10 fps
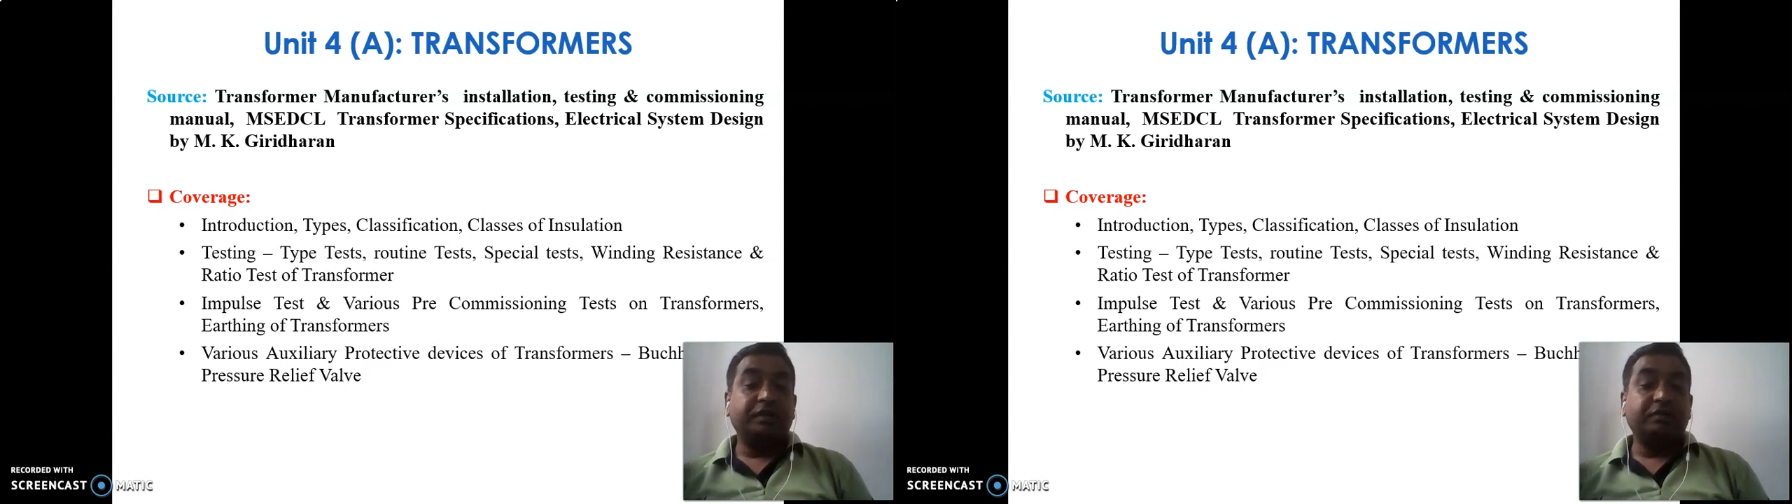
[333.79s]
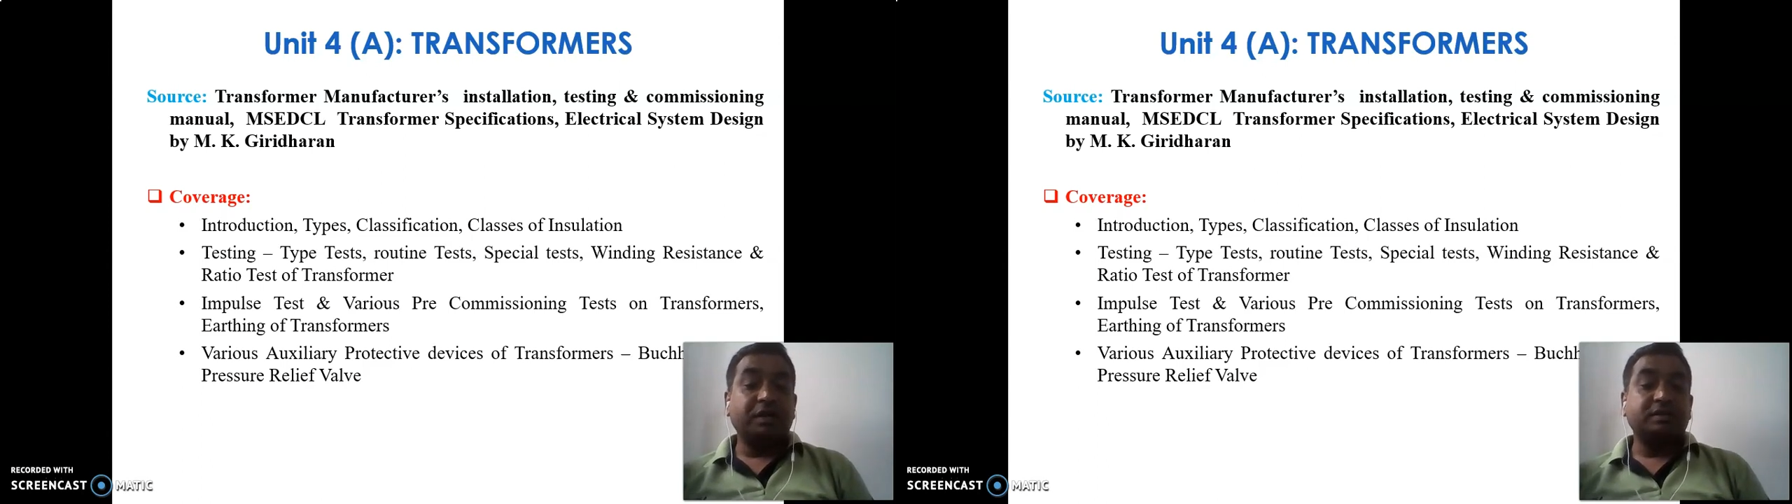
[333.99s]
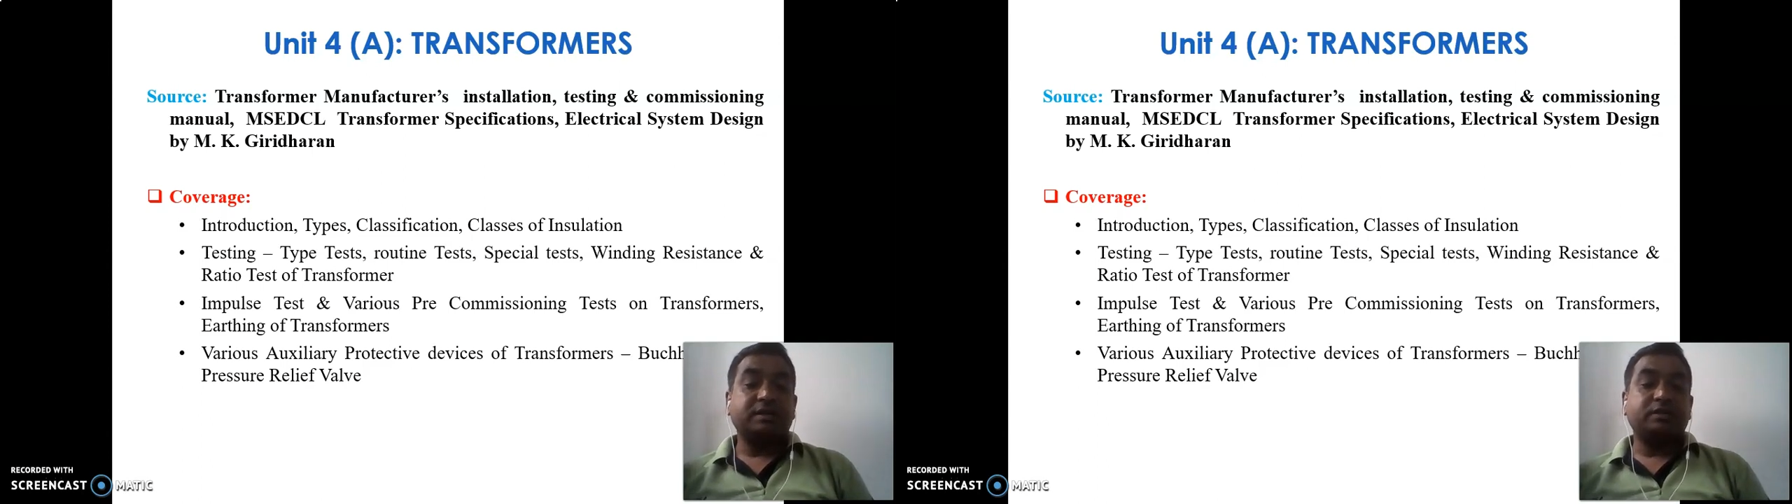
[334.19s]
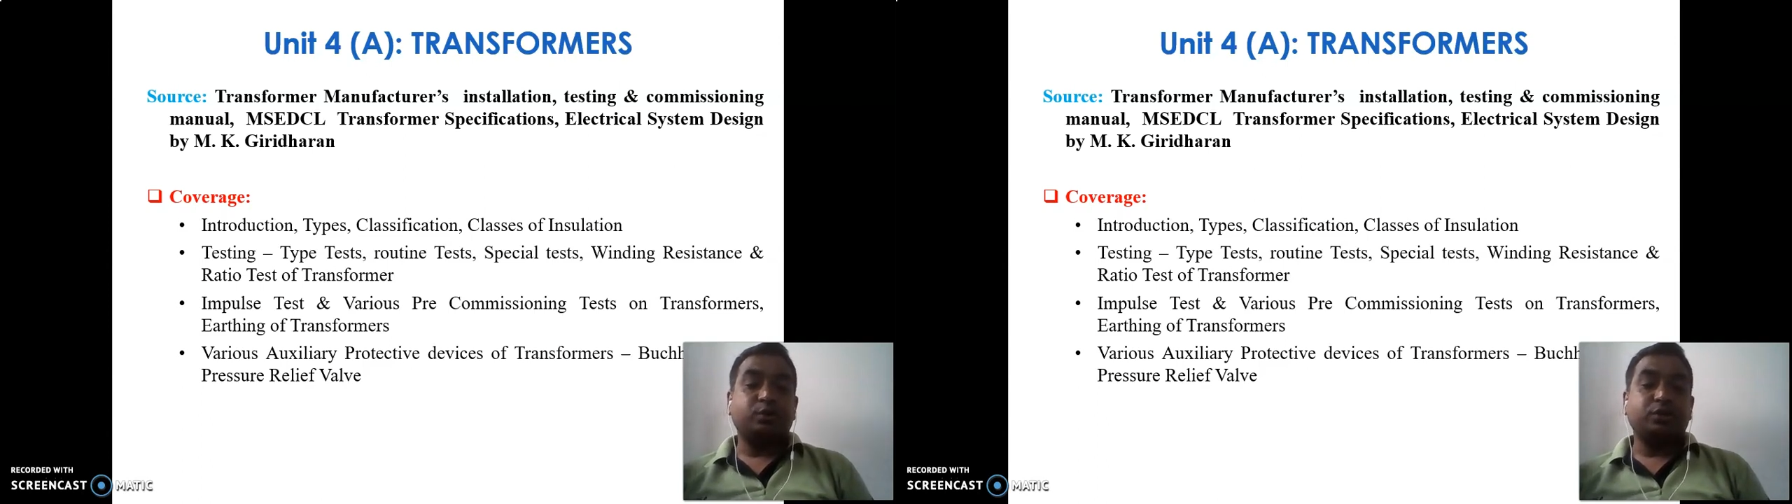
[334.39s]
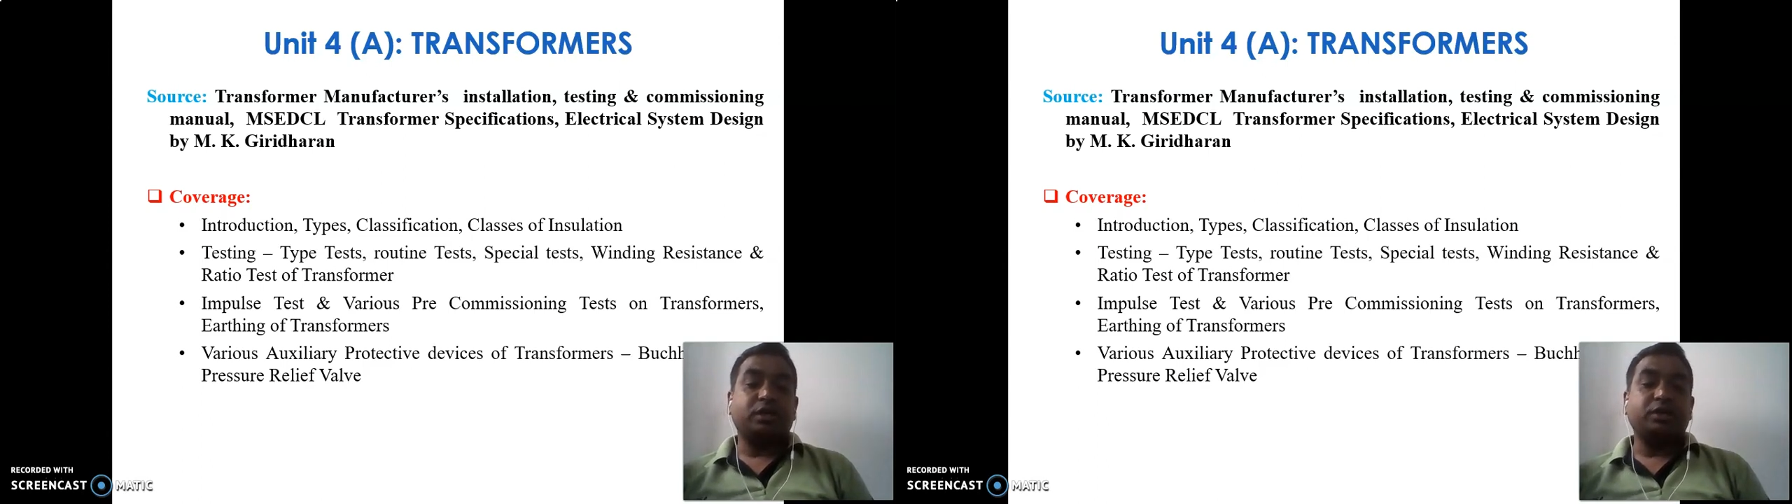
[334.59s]
devices
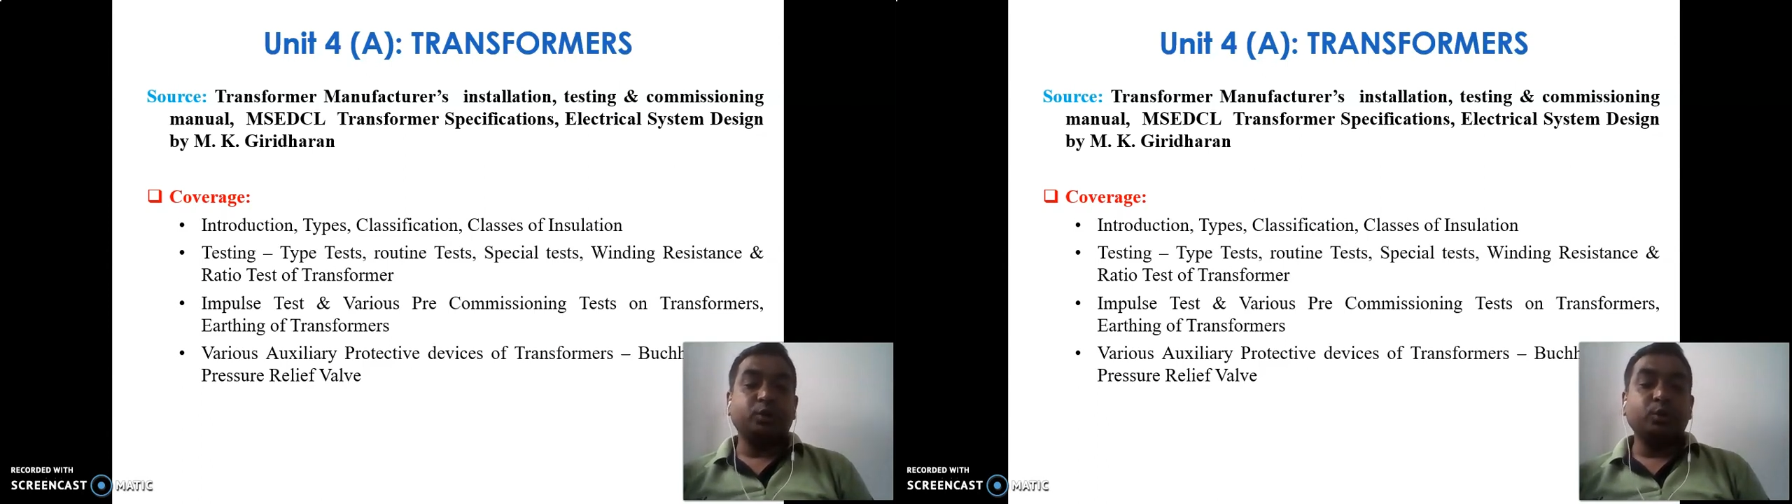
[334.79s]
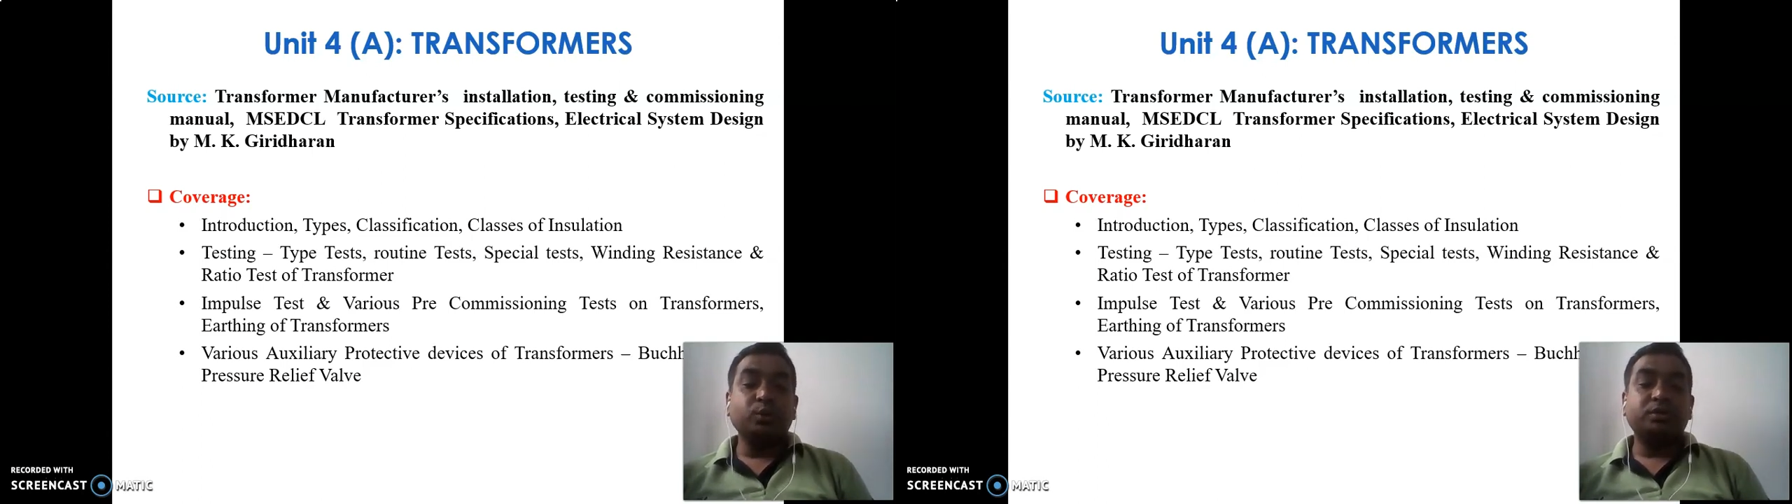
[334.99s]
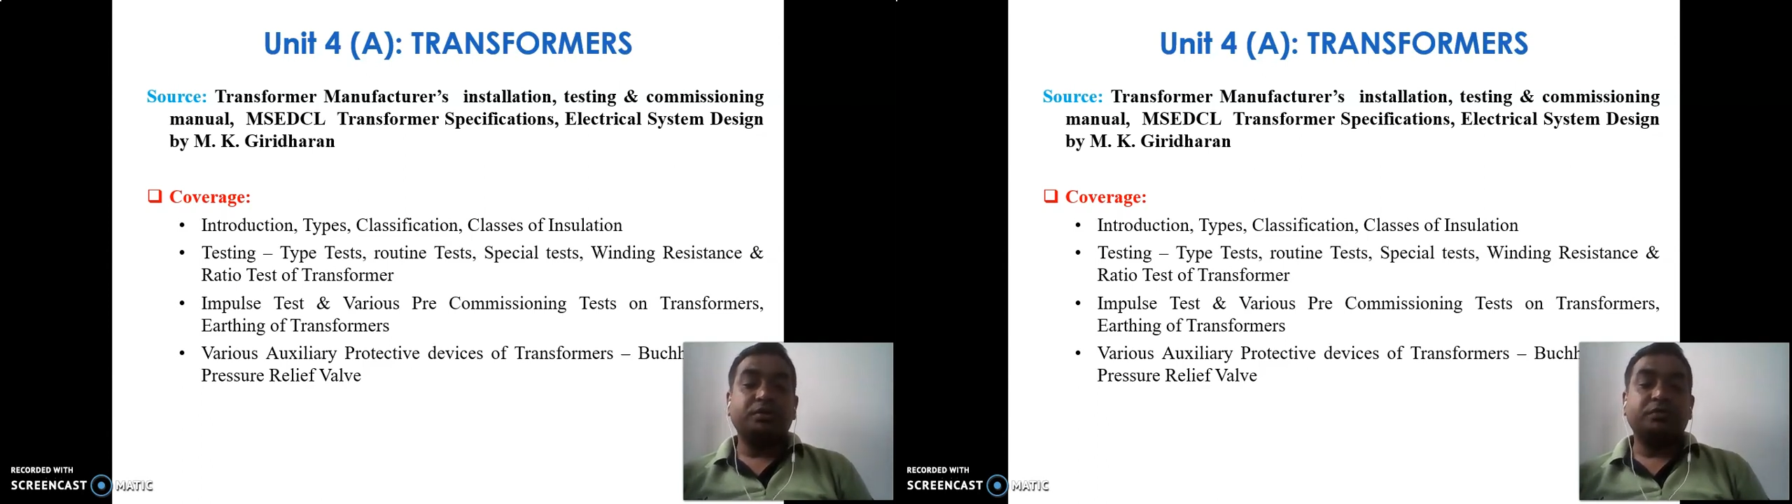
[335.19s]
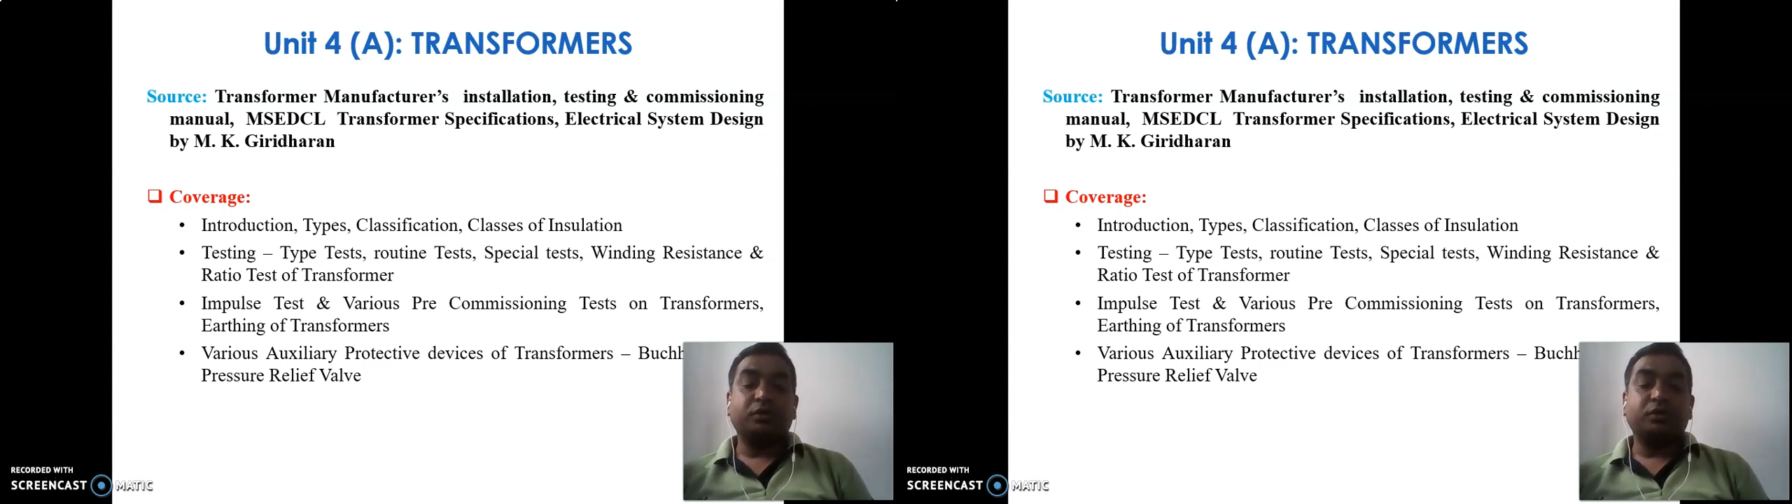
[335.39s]
which are used